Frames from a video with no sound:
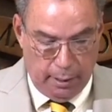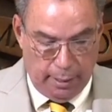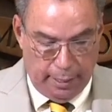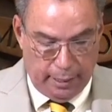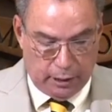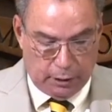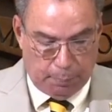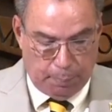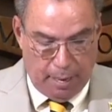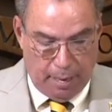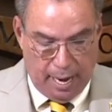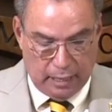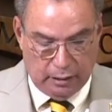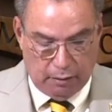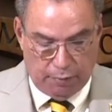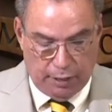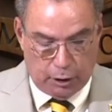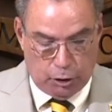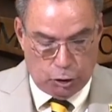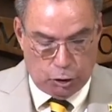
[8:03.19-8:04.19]
It's part
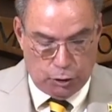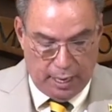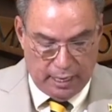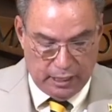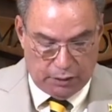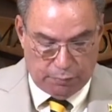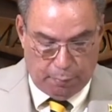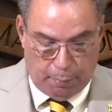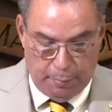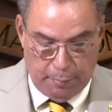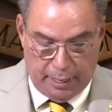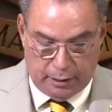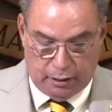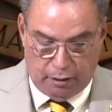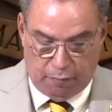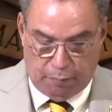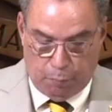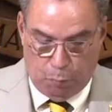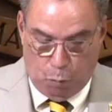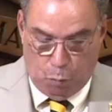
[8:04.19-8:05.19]
of a
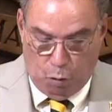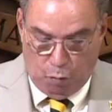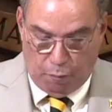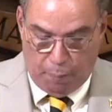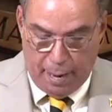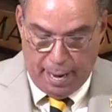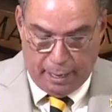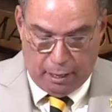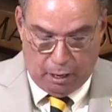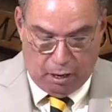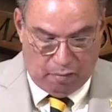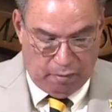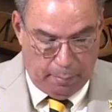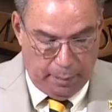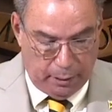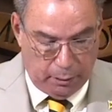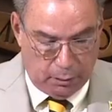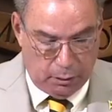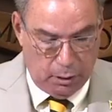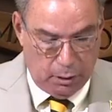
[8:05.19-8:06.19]
transformative move by
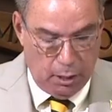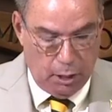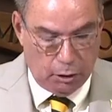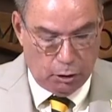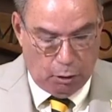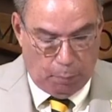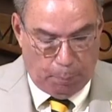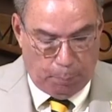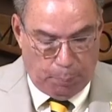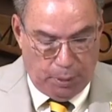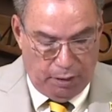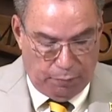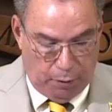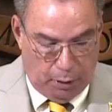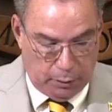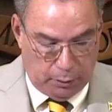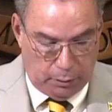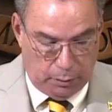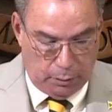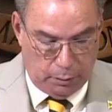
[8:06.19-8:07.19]
government to
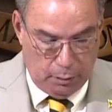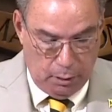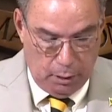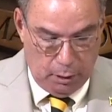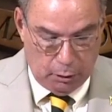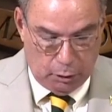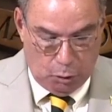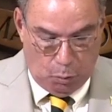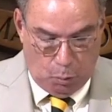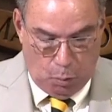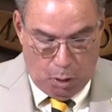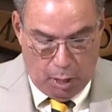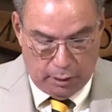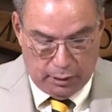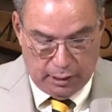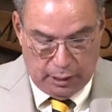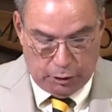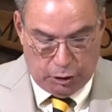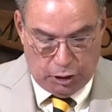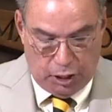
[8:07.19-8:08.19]
pivot
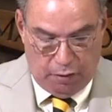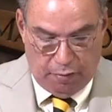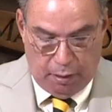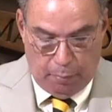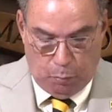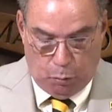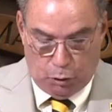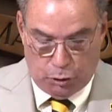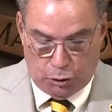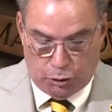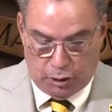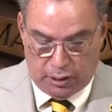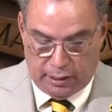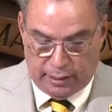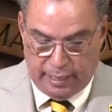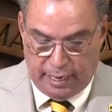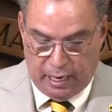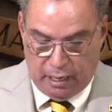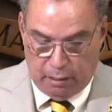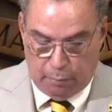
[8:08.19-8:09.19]
towards achieving more
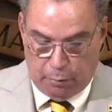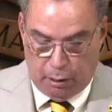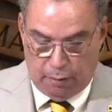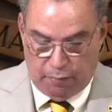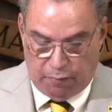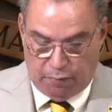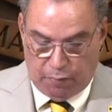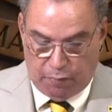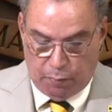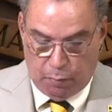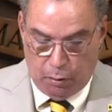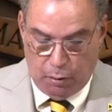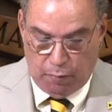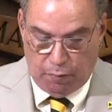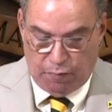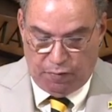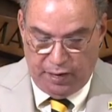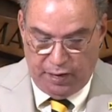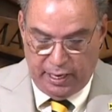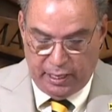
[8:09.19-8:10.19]
sustainable and
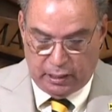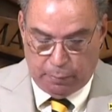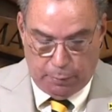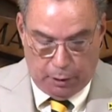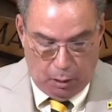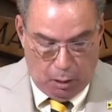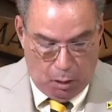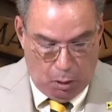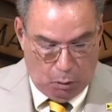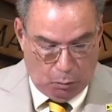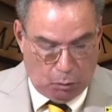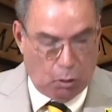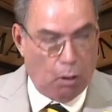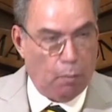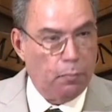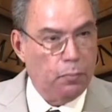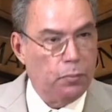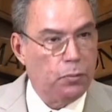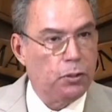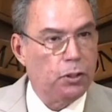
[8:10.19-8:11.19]
feasible
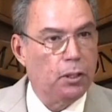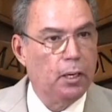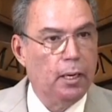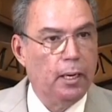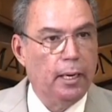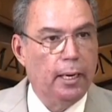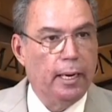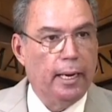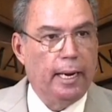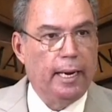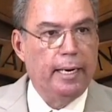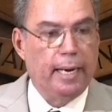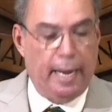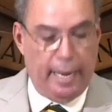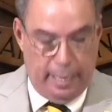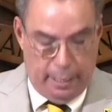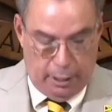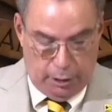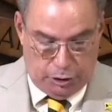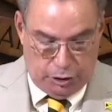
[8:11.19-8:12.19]
outcomes in
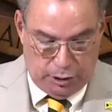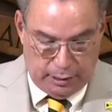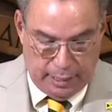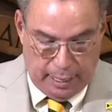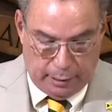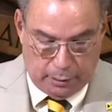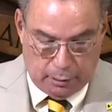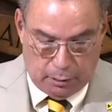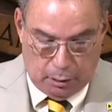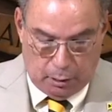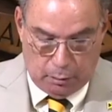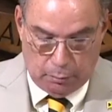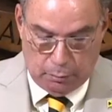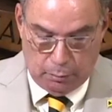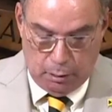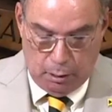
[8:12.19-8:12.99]
the energy sector.